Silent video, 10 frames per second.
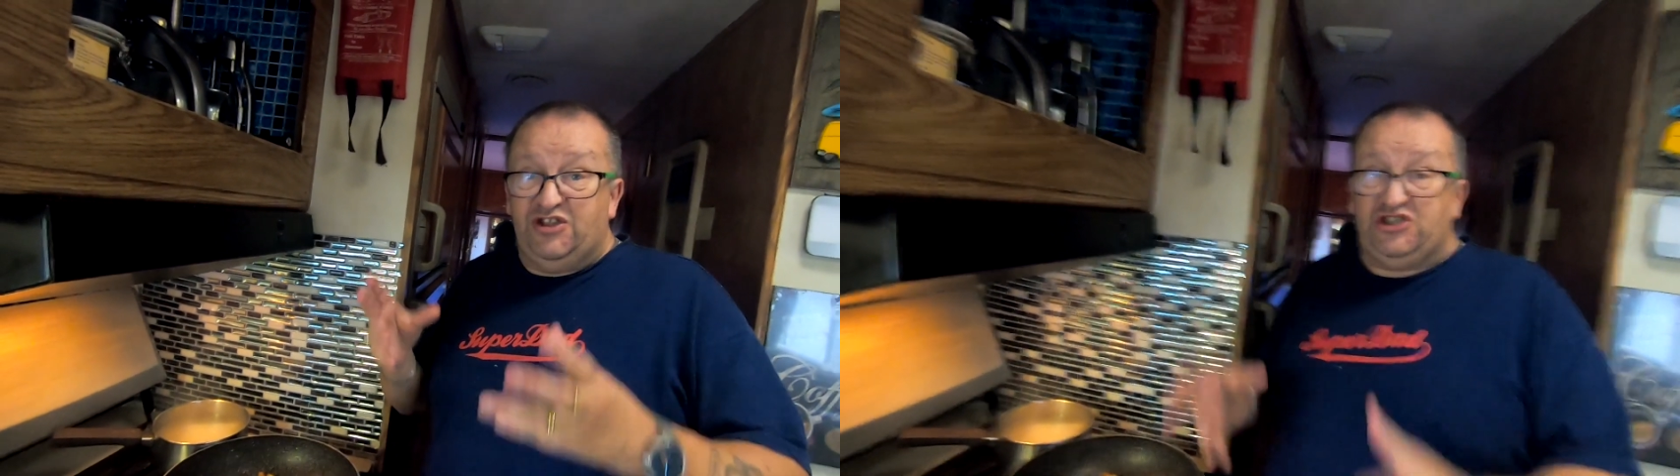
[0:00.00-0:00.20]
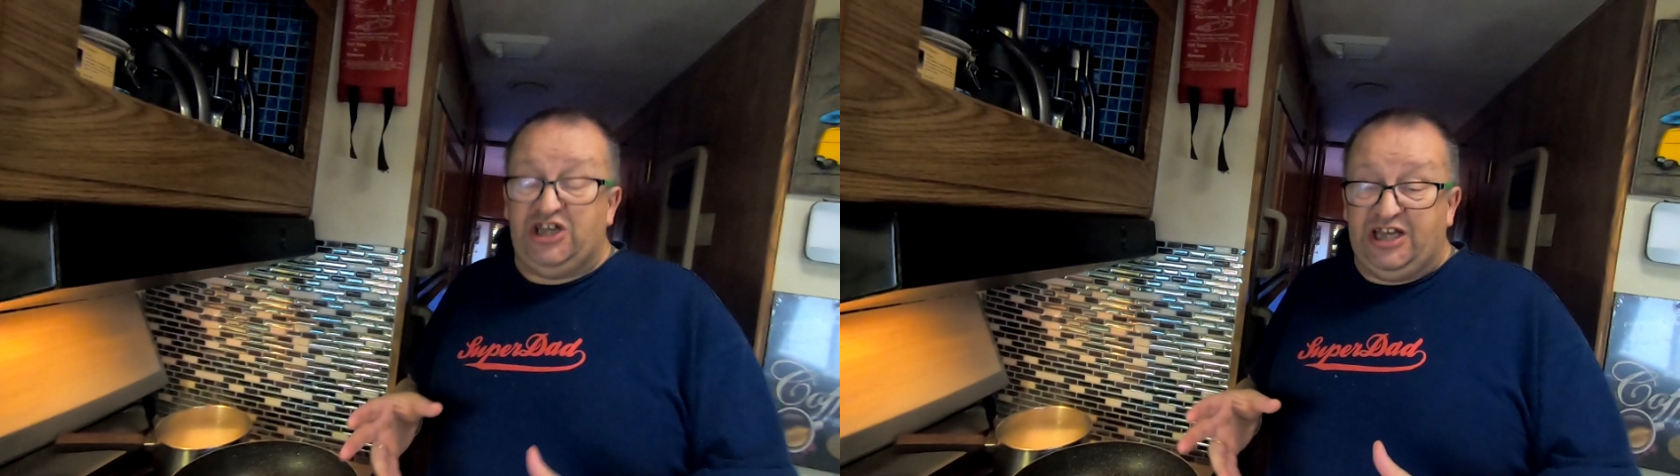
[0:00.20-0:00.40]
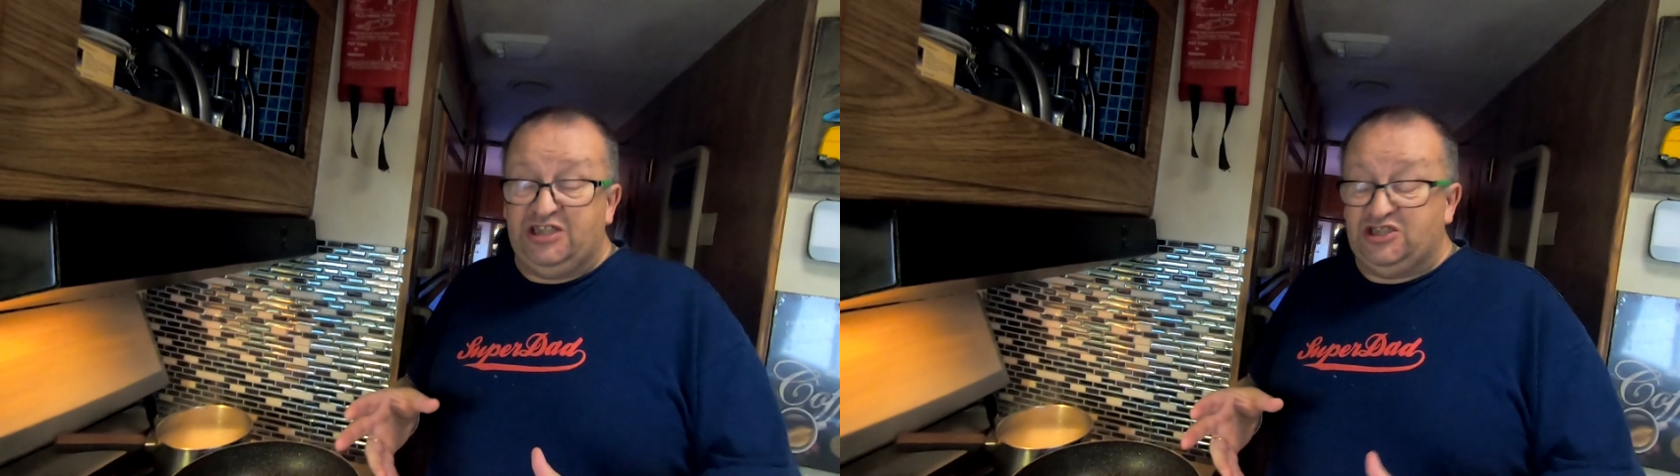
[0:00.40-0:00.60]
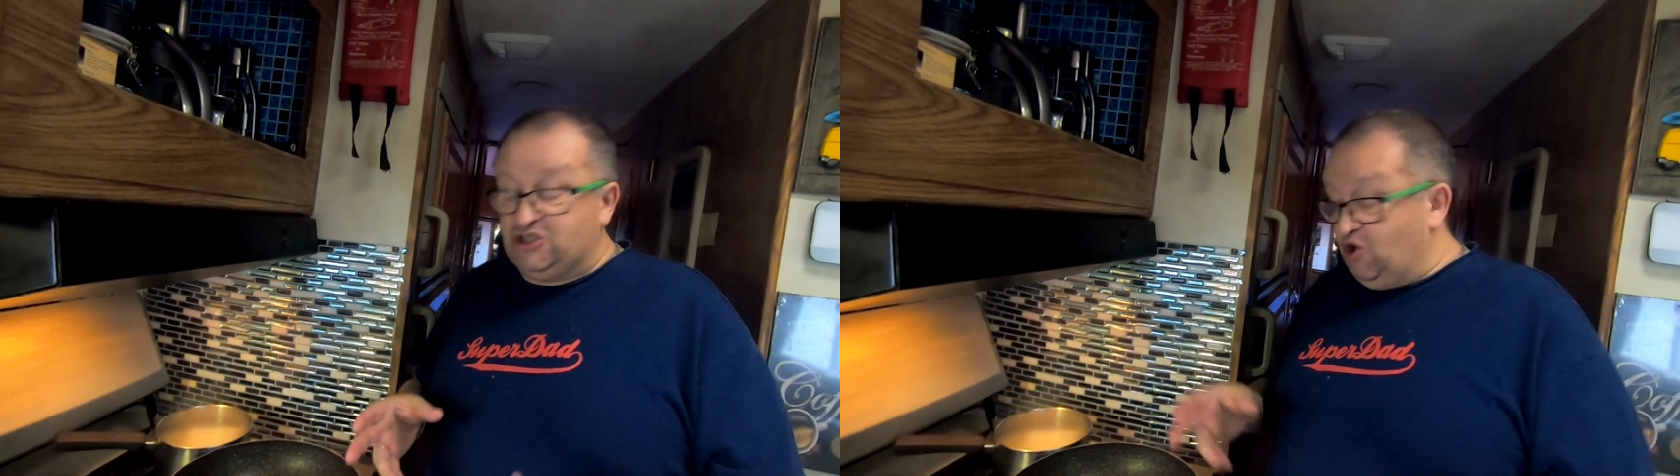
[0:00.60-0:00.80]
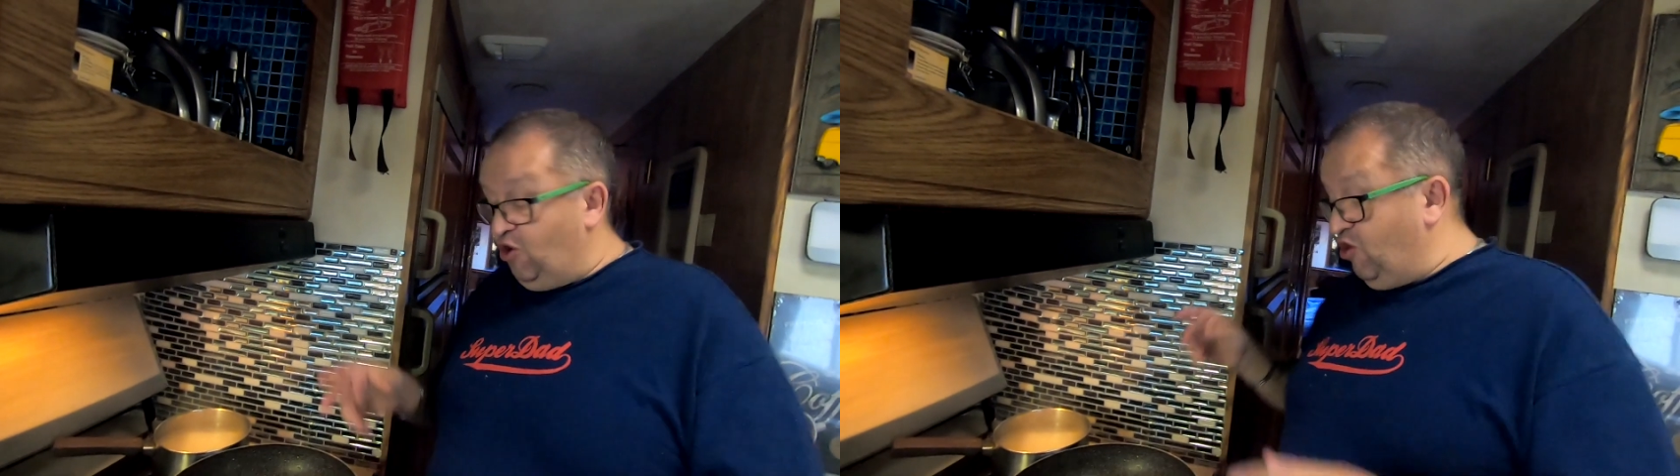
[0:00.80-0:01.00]
the chicken
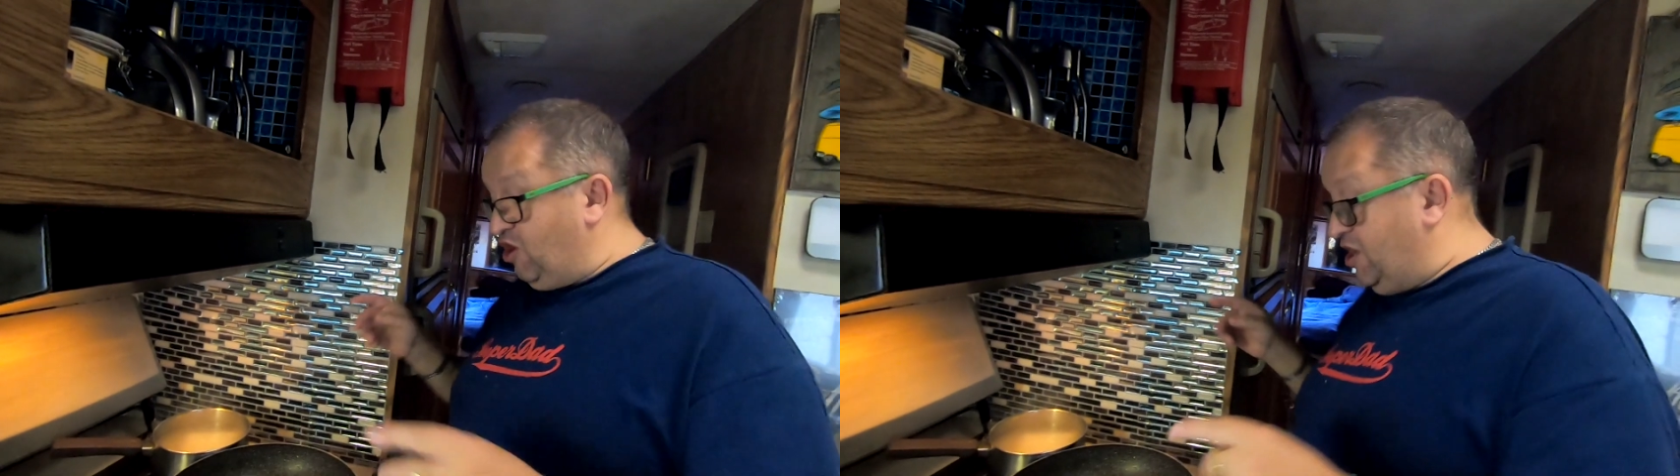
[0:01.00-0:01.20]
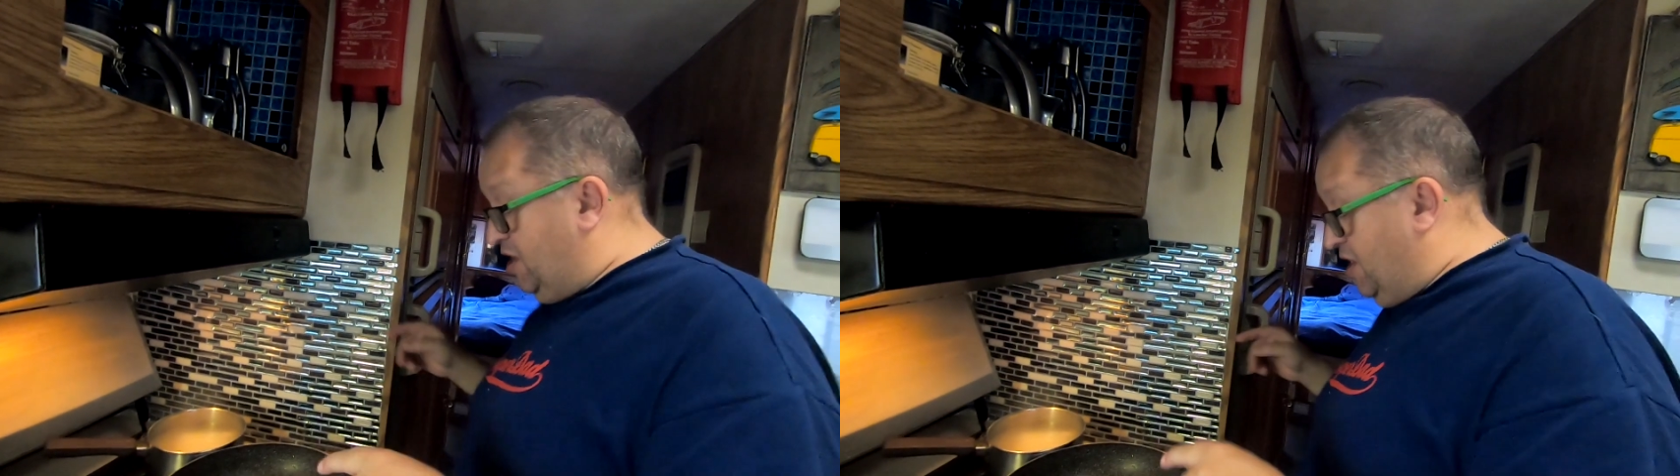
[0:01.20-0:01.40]
stock